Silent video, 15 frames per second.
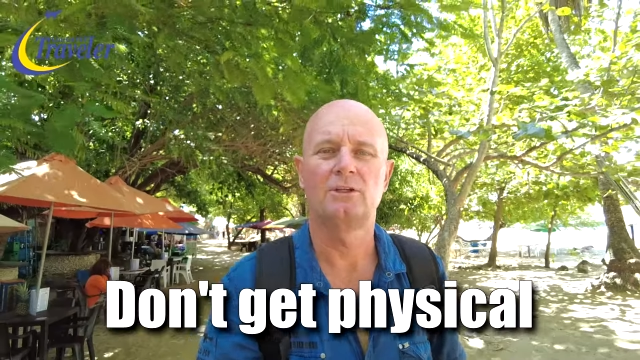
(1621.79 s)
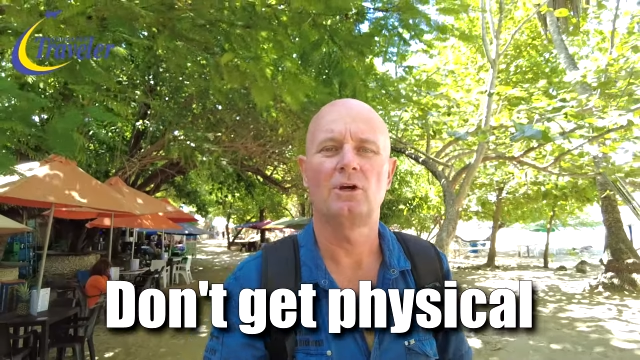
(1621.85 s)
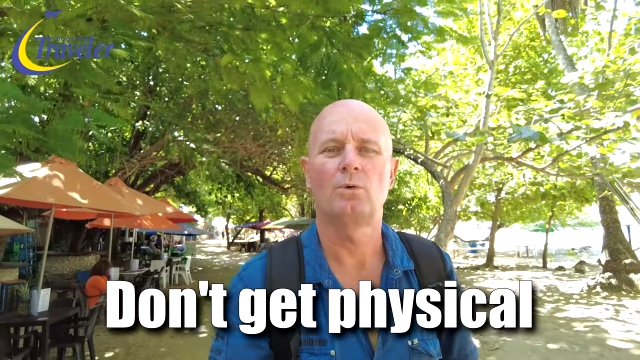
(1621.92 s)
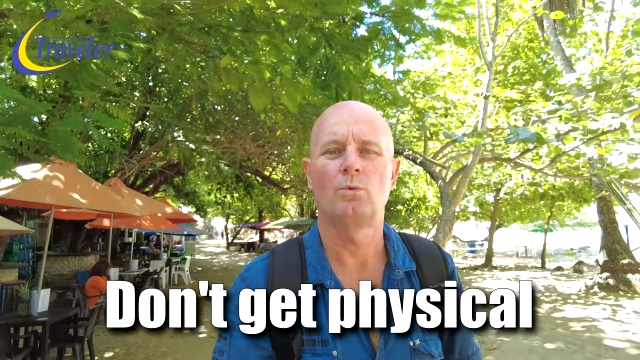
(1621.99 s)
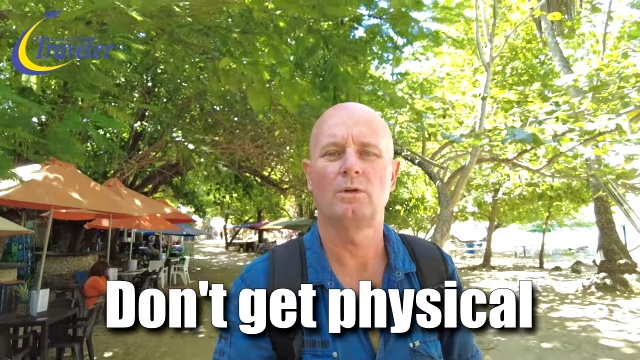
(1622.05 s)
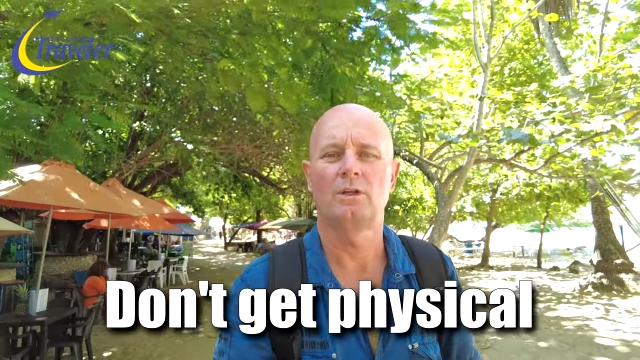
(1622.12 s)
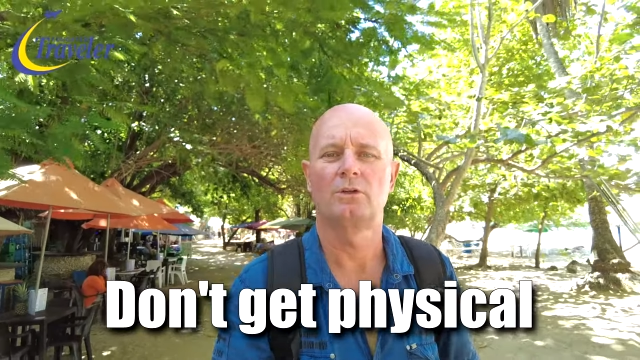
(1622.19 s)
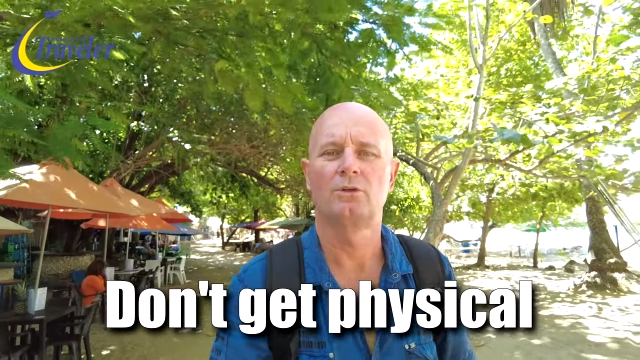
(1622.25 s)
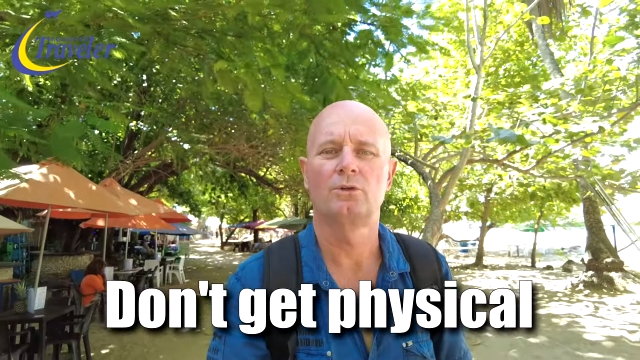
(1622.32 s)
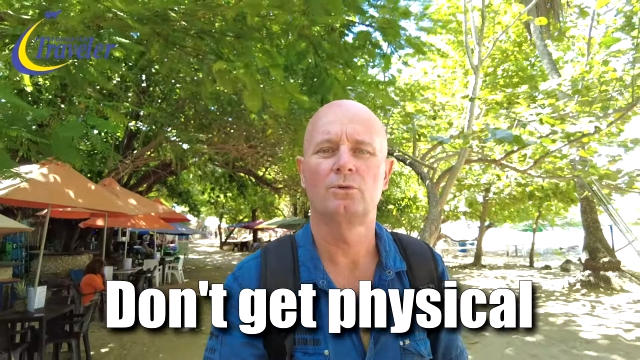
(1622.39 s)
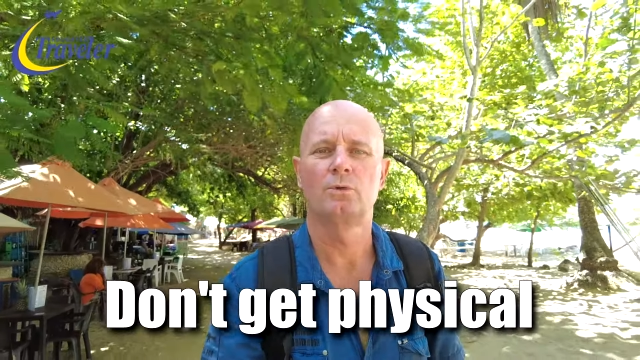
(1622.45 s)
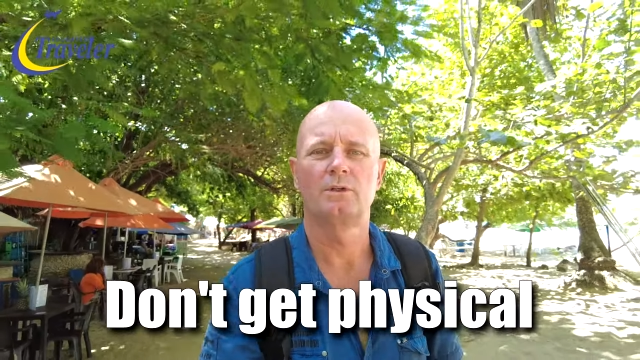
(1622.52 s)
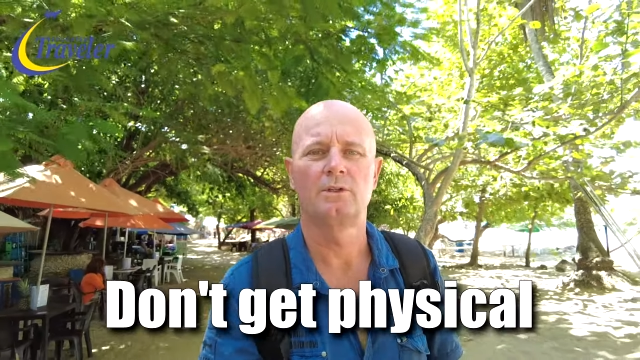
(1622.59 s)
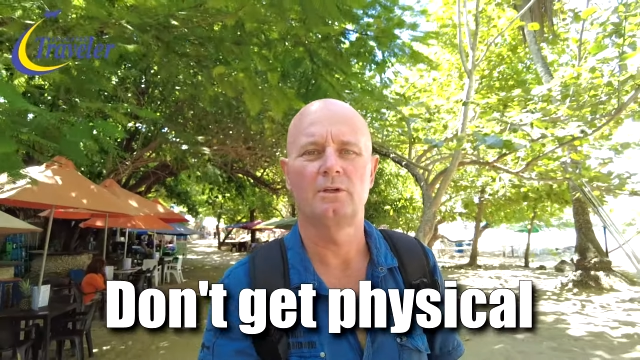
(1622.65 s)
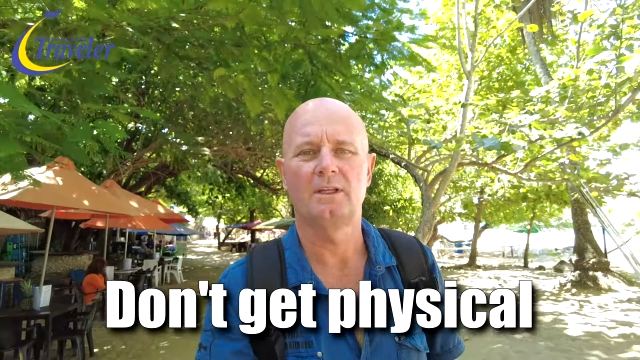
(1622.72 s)
don't want to
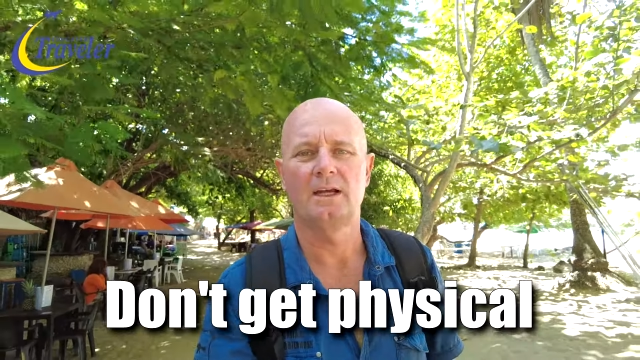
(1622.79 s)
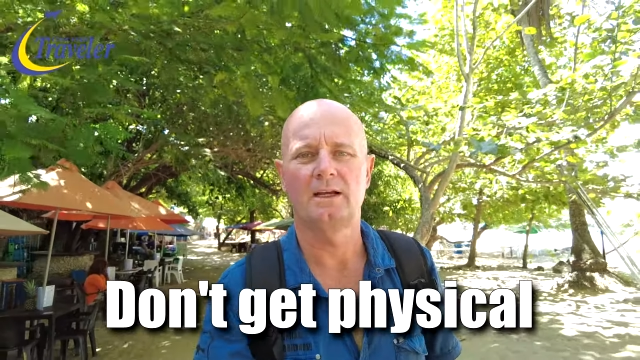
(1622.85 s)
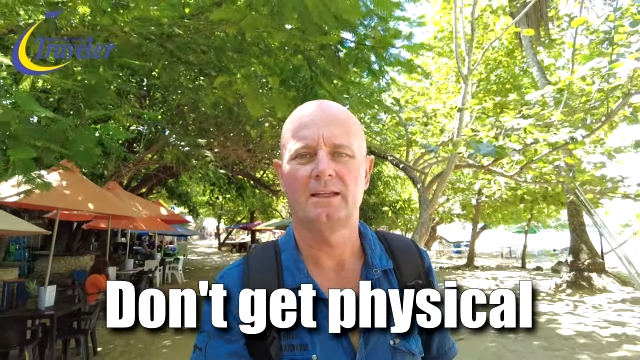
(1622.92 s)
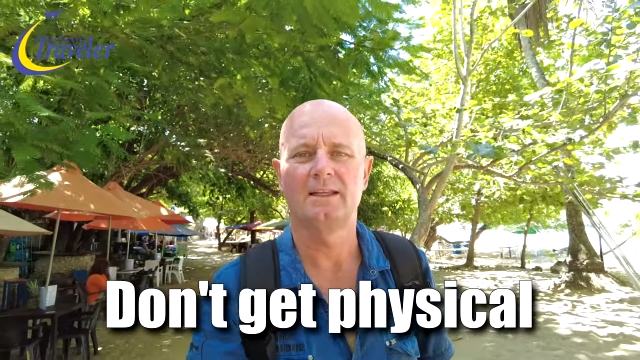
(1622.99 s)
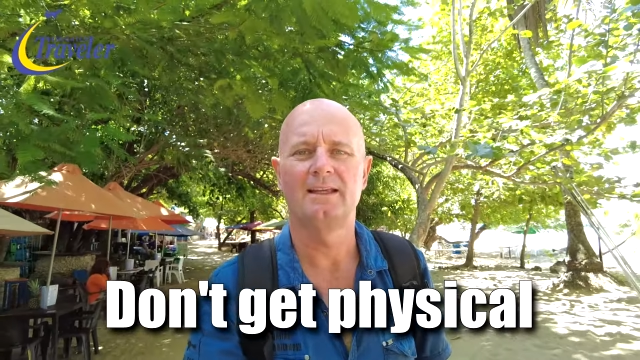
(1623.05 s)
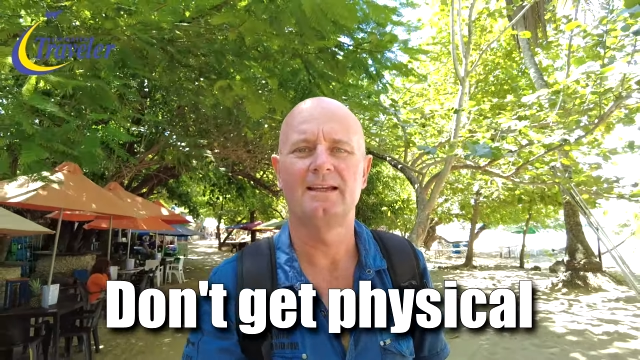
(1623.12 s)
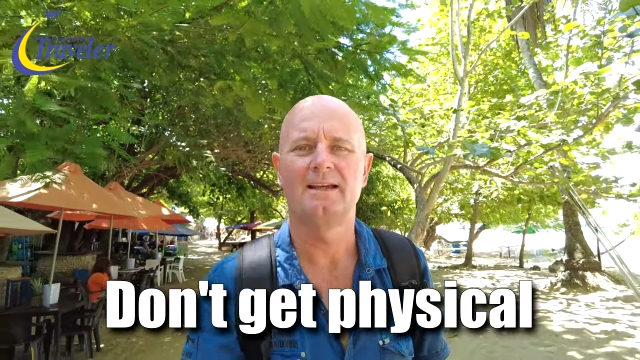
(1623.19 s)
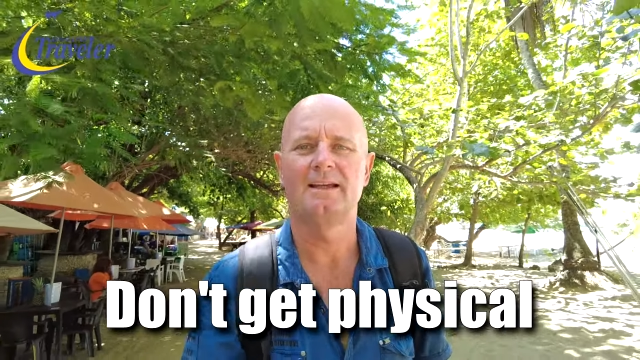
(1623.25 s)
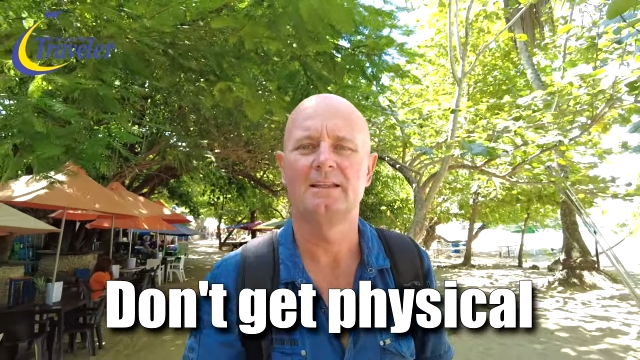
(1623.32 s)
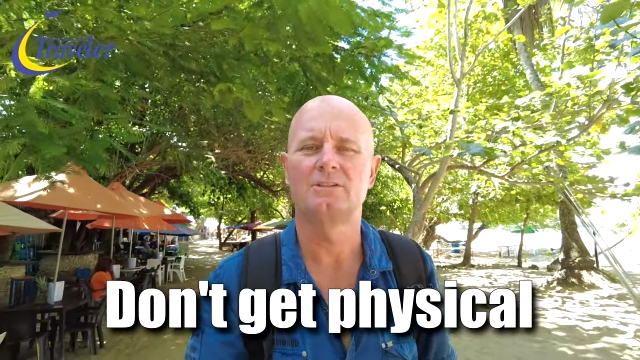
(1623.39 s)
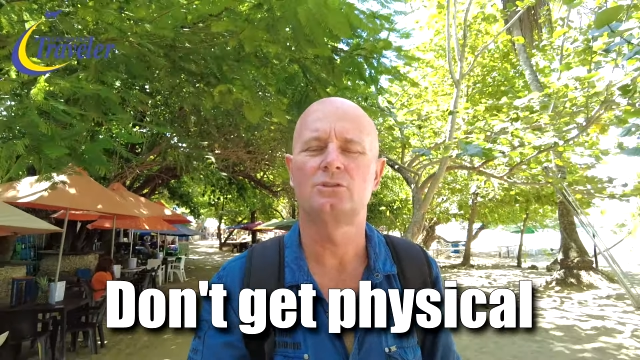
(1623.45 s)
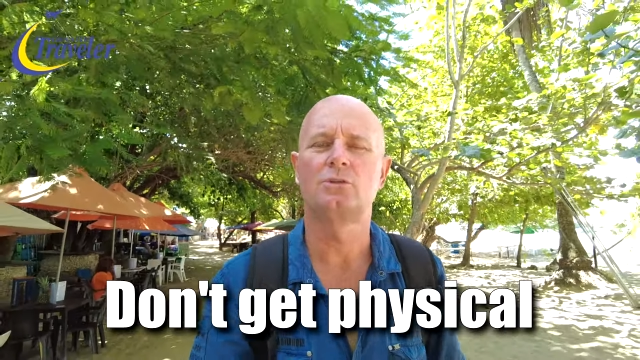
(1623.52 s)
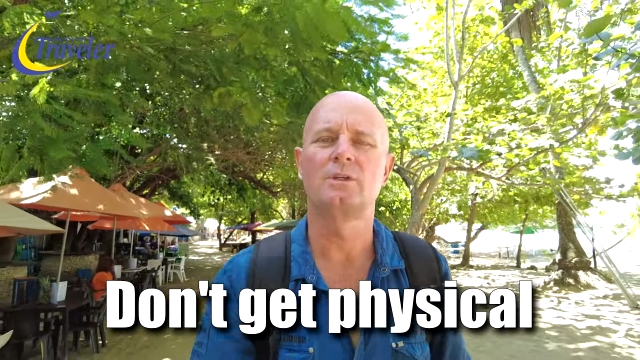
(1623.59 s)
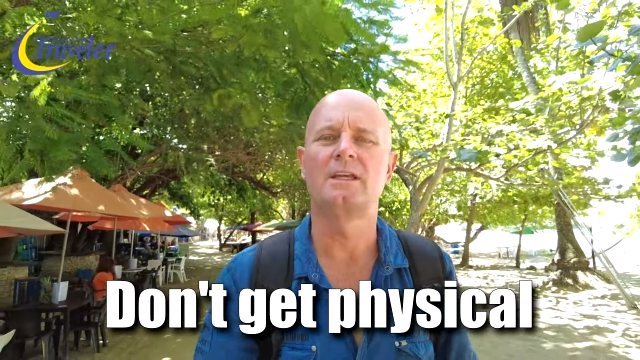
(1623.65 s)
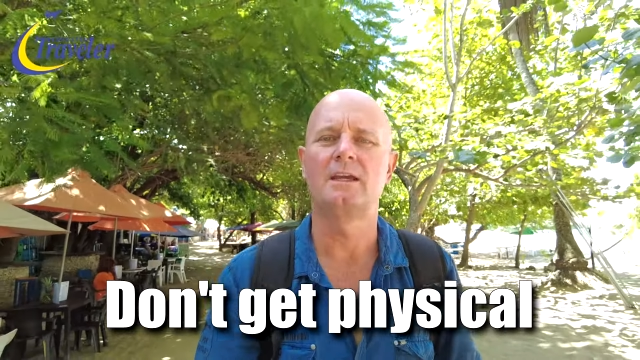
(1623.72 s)
do when you're down here
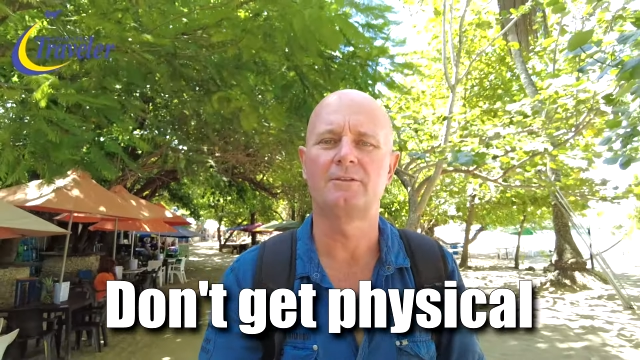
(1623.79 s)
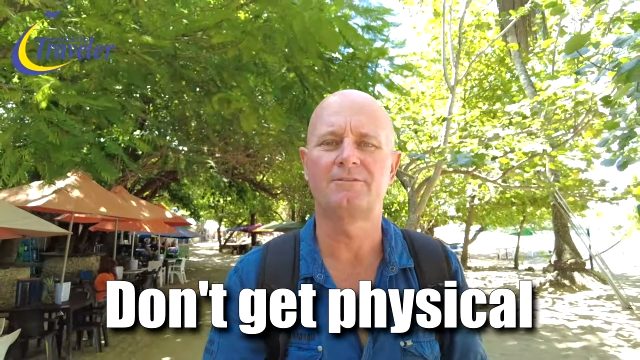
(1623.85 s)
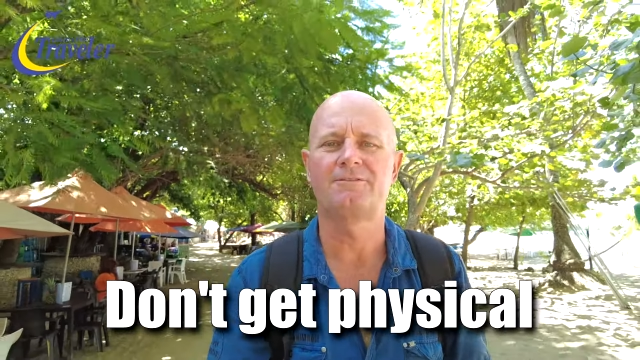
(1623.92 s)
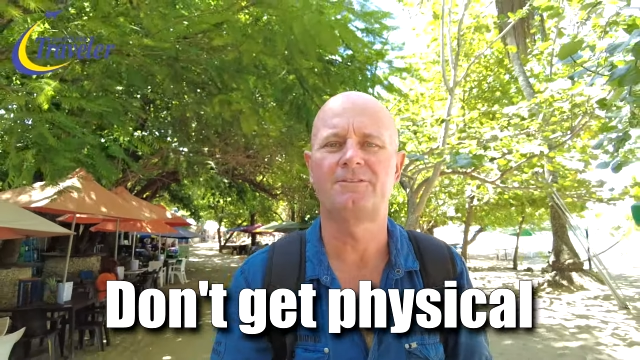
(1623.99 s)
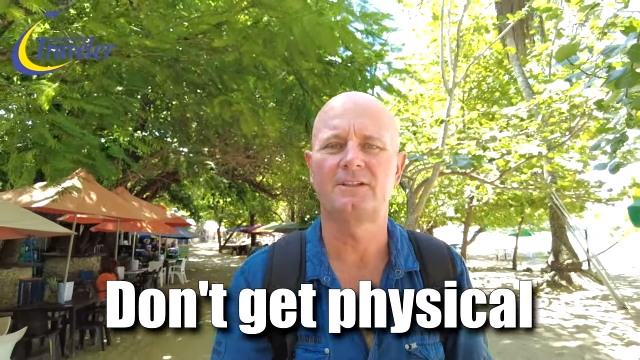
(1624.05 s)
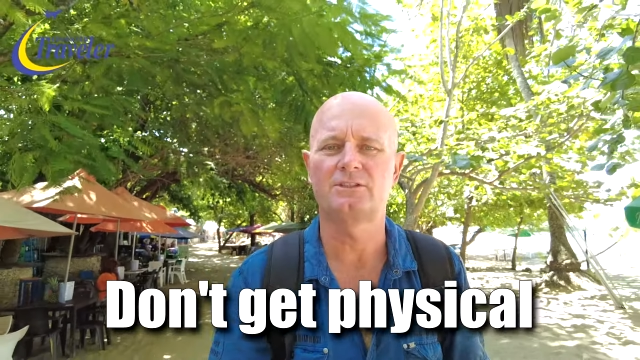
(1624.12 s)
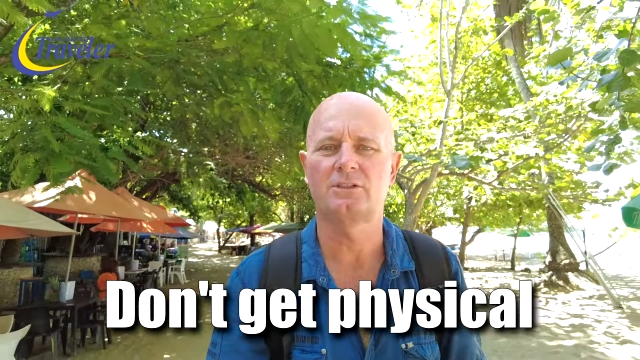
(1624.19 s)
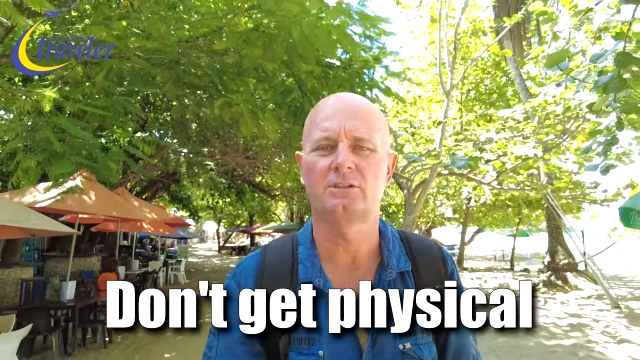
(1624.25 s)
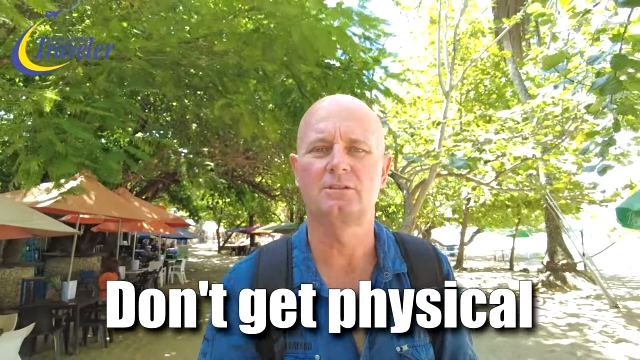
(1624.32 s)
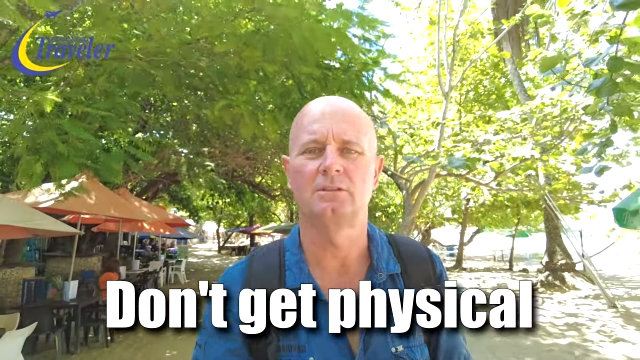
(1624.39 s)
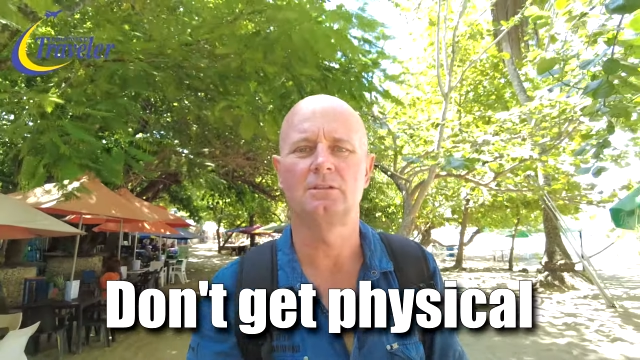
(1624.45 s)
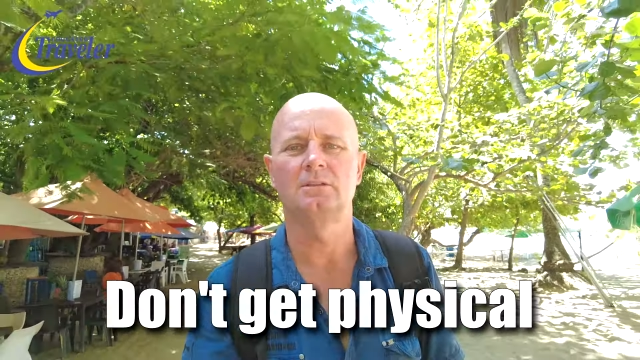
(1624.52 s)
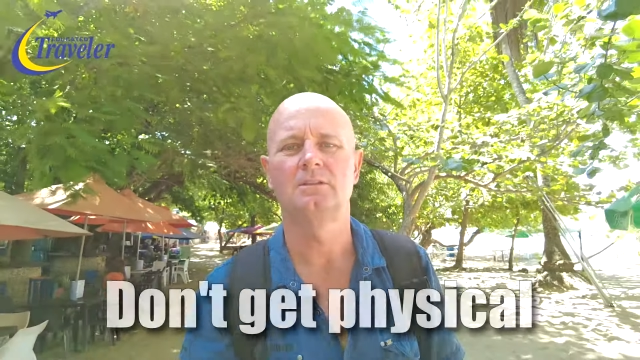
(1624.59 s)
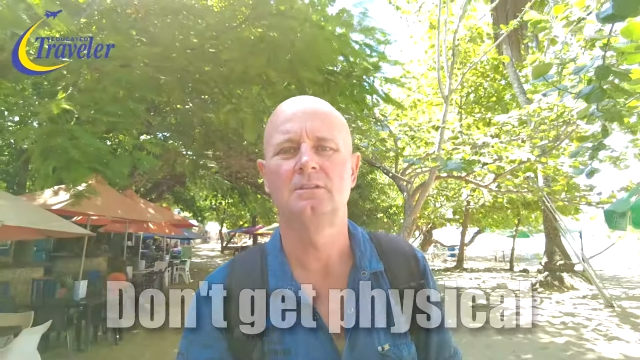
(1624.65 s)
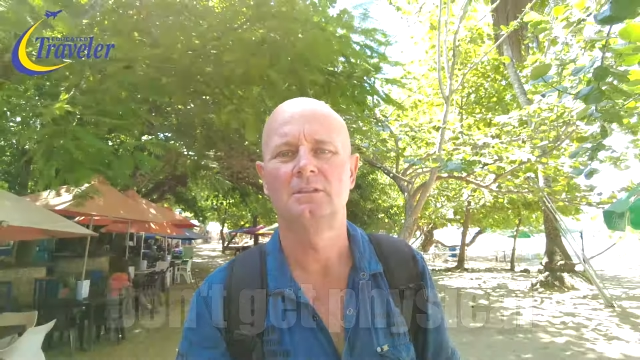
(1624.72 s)
is to get
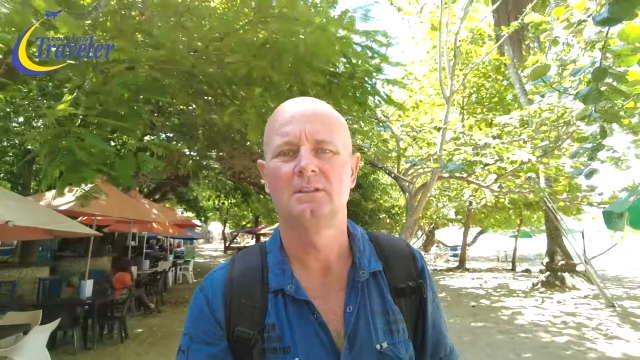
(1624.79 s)
physical,